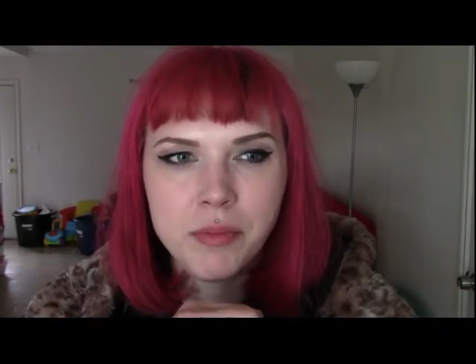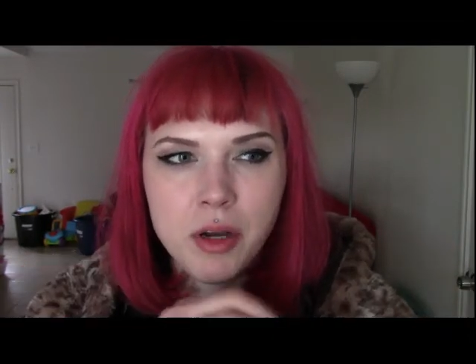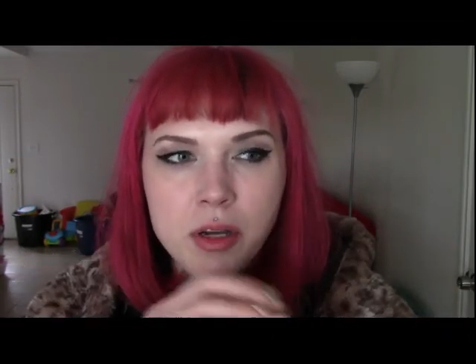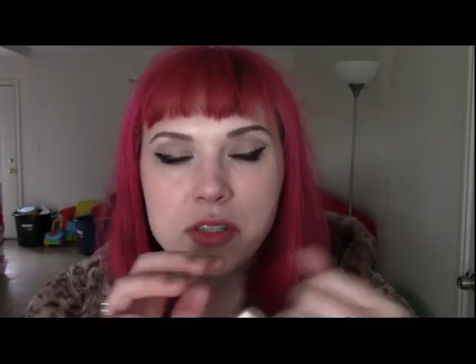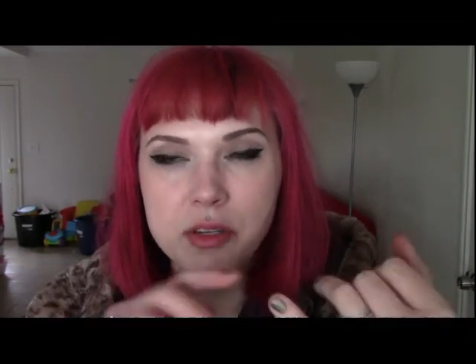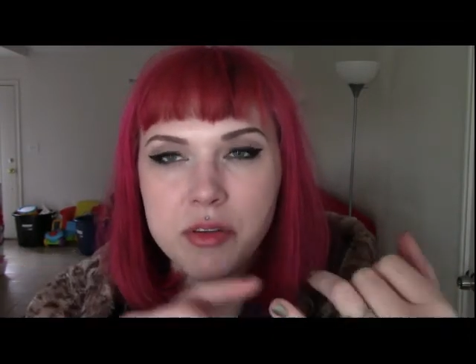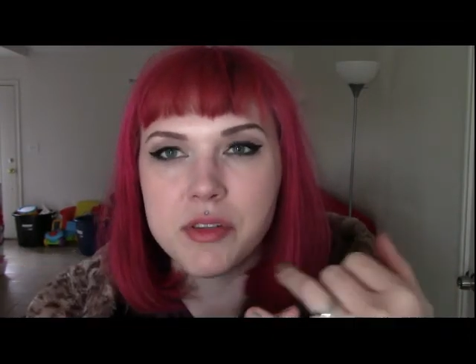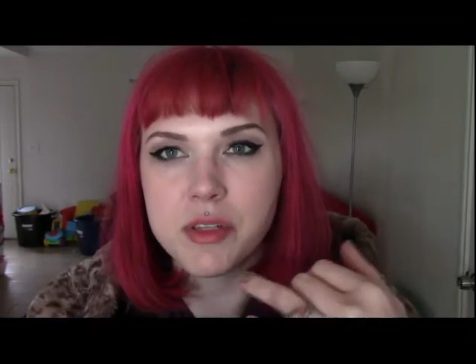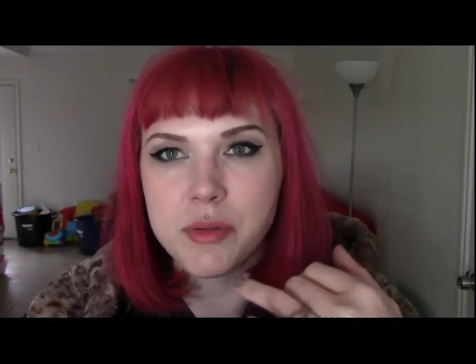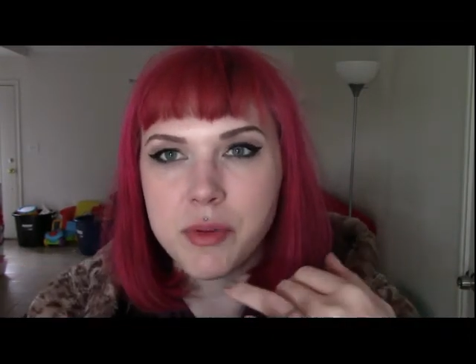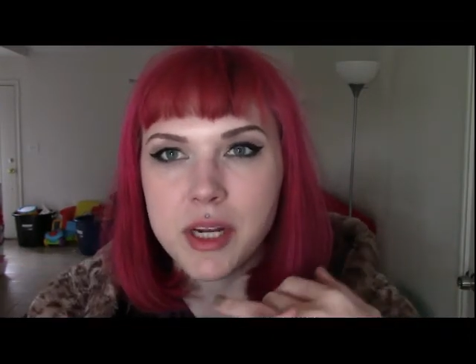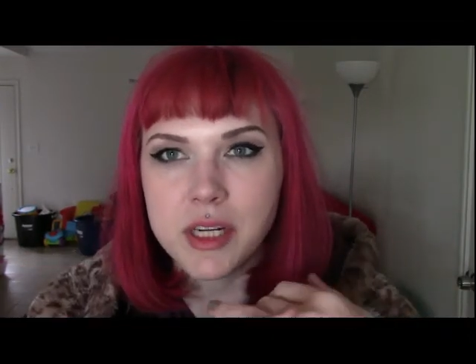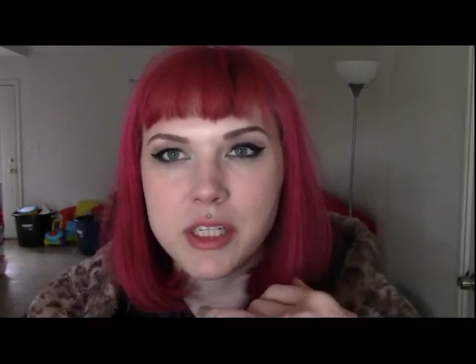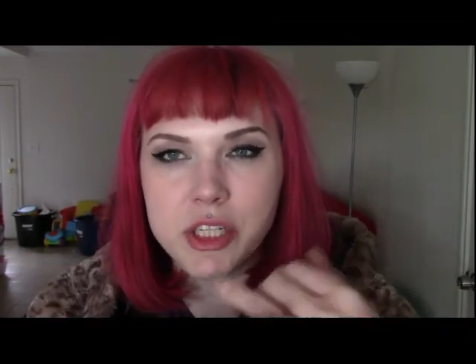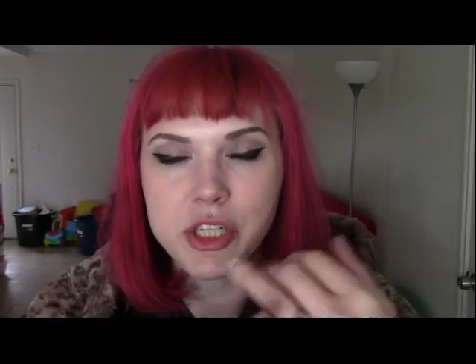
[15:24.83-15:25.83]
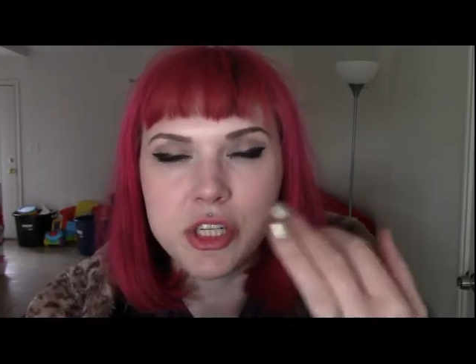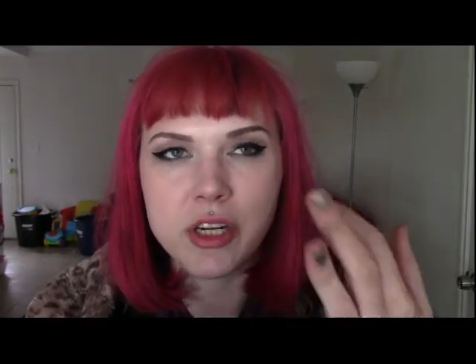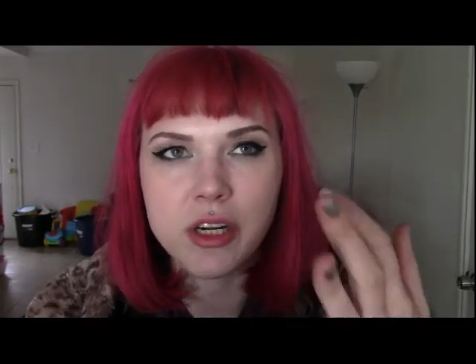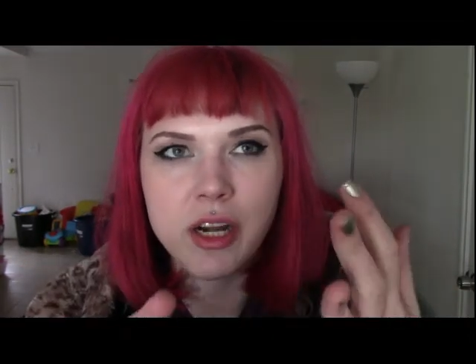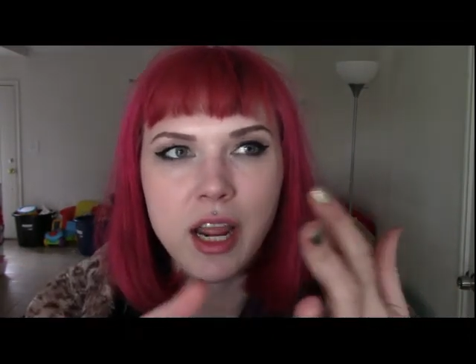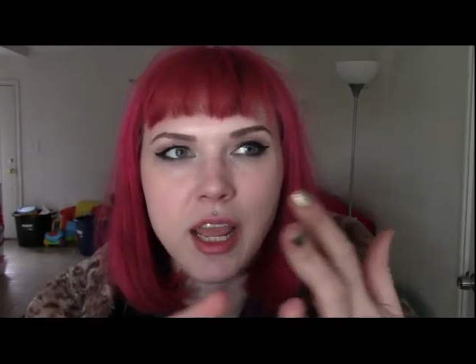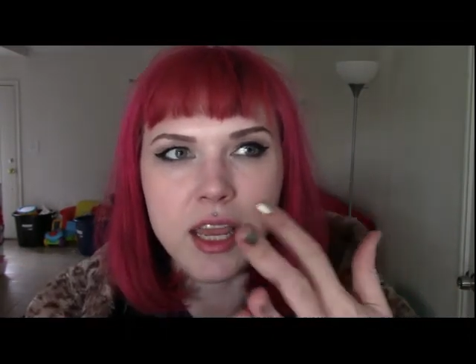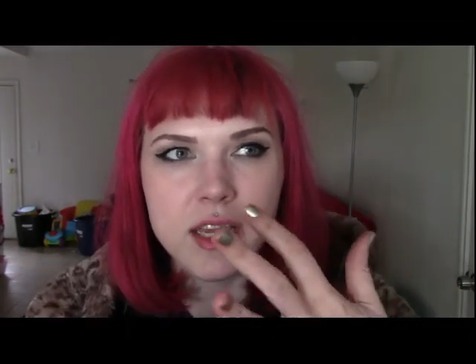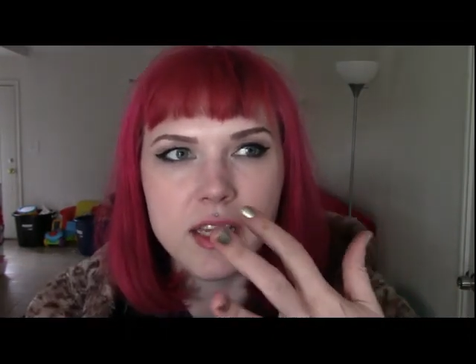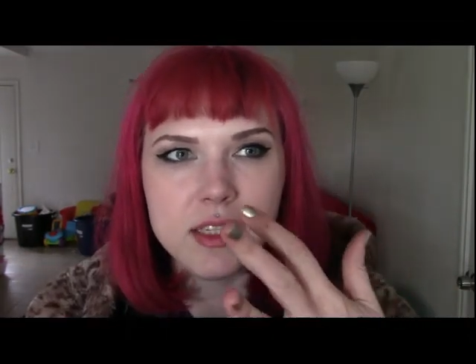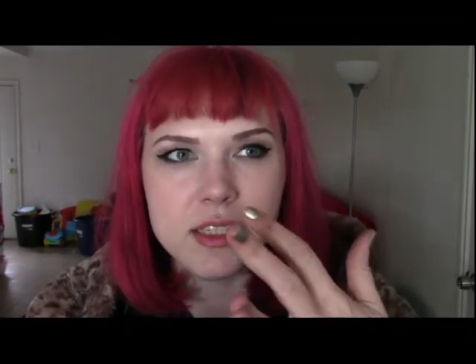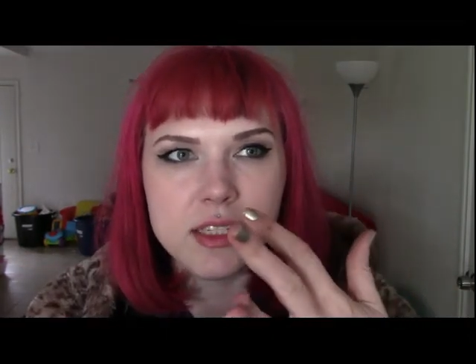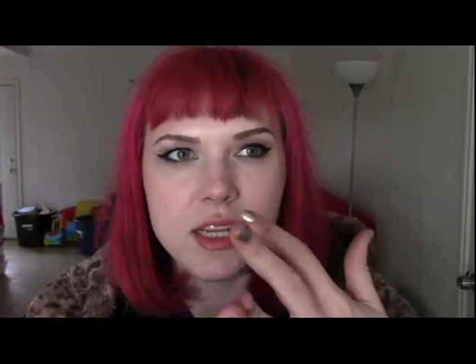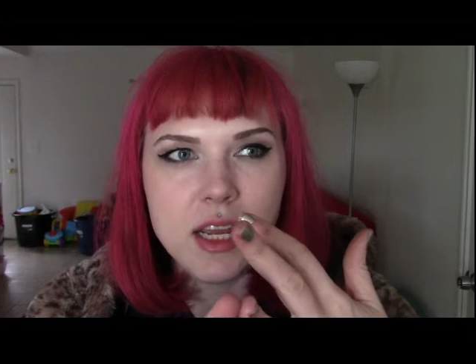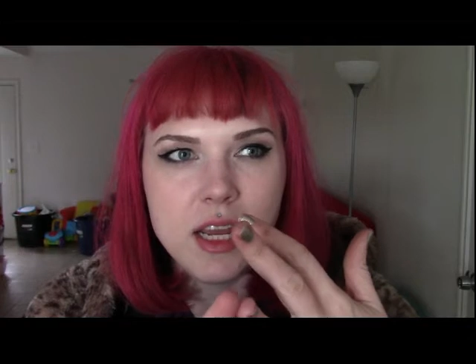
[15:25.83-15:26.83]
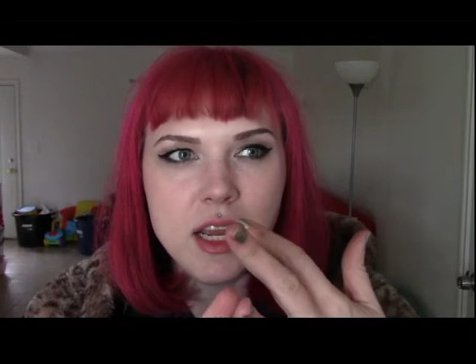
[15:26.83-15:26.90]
also is a practitioner and